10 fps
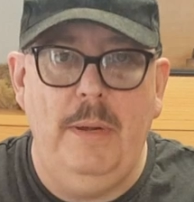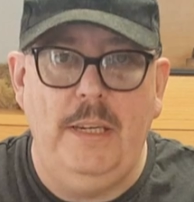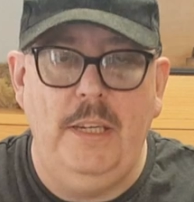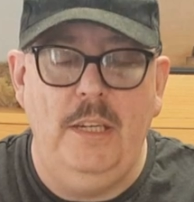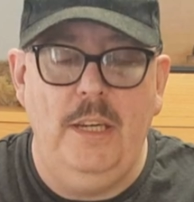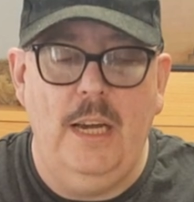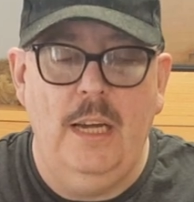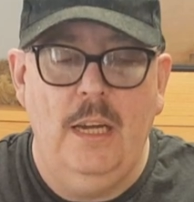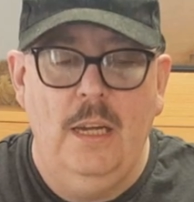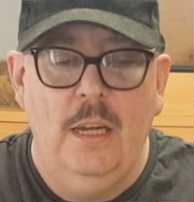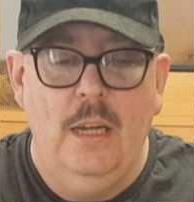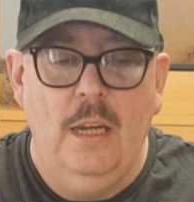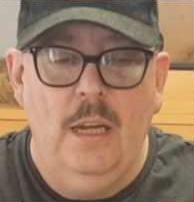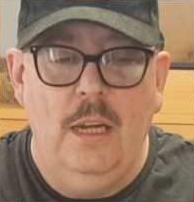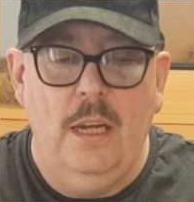Messenger
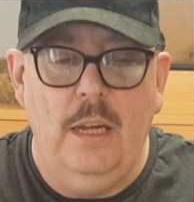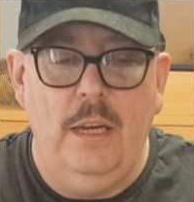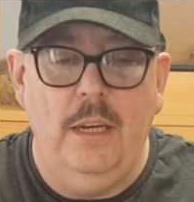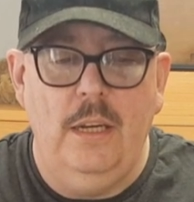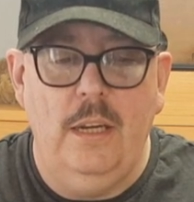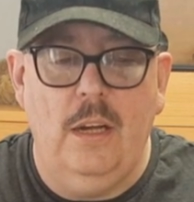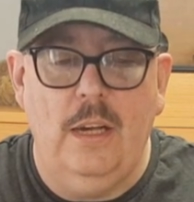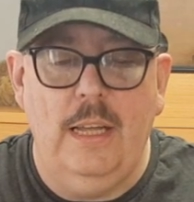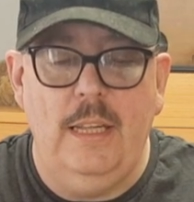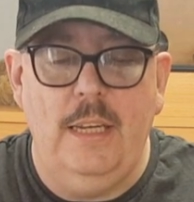and I'll get